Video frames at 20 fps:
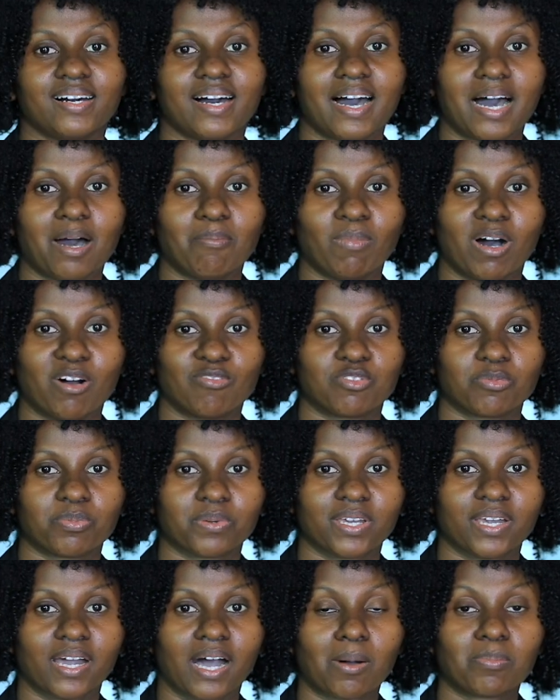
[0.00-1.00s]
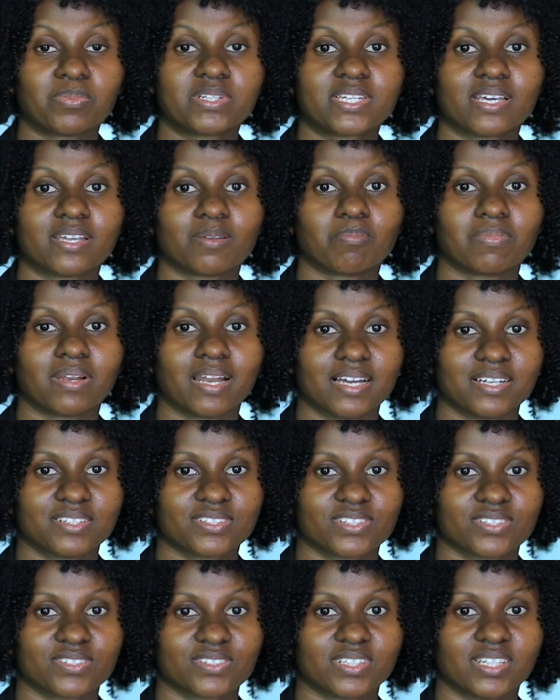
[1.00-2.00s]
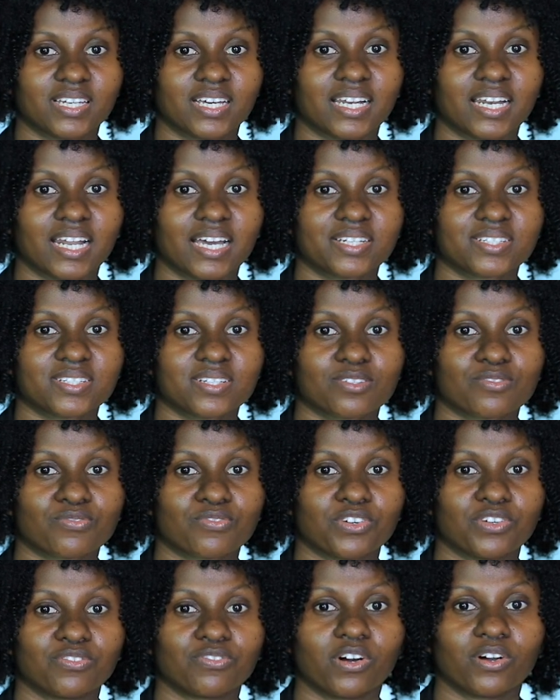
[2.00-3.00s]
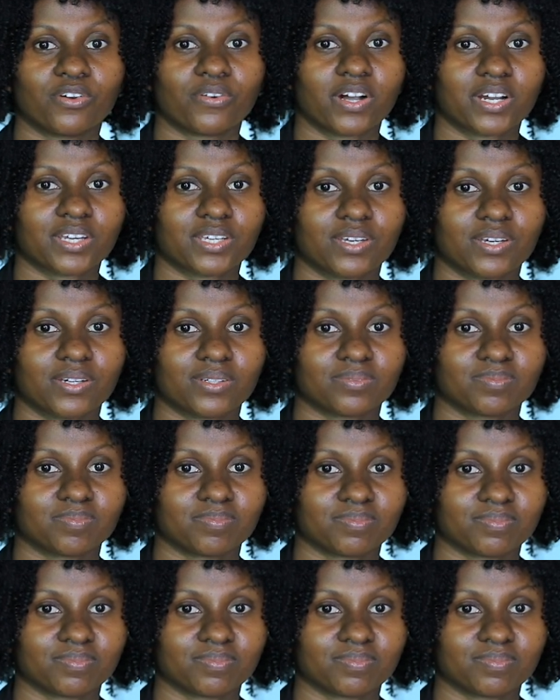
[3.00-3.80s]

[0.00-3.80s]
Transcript: Amavubi up 10 places in the latest FIFA ranking.